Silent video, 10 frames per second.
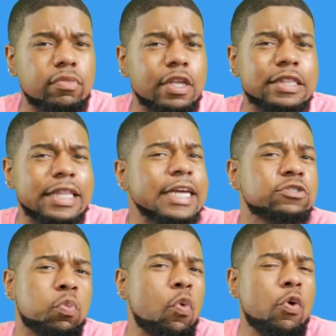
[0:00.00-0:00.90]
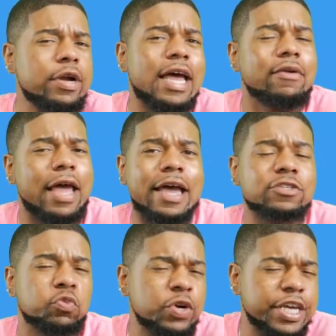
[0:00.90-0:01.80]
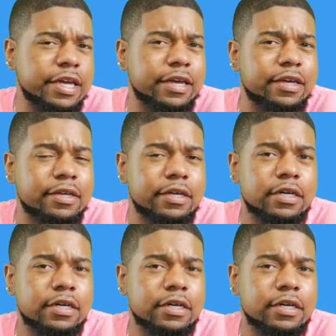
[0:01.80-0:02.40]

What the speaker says: lace worn out ass wig